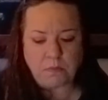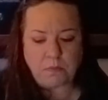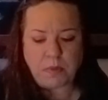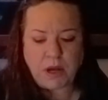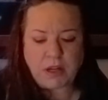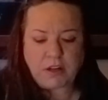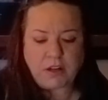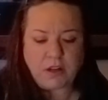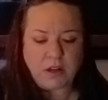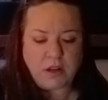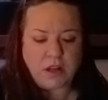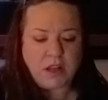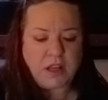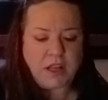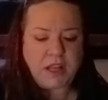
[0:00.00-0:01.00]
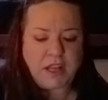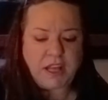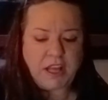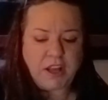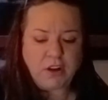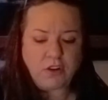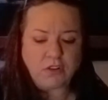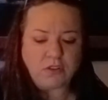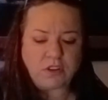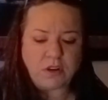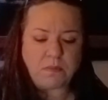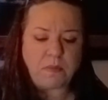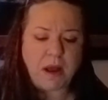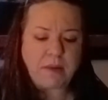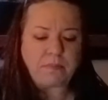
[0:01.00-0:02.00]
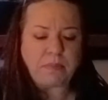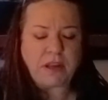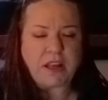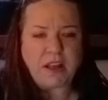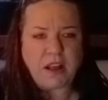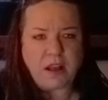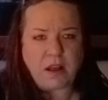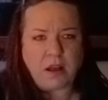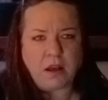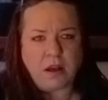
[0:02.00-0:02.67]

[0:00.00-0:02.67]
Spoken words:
But here, there might be...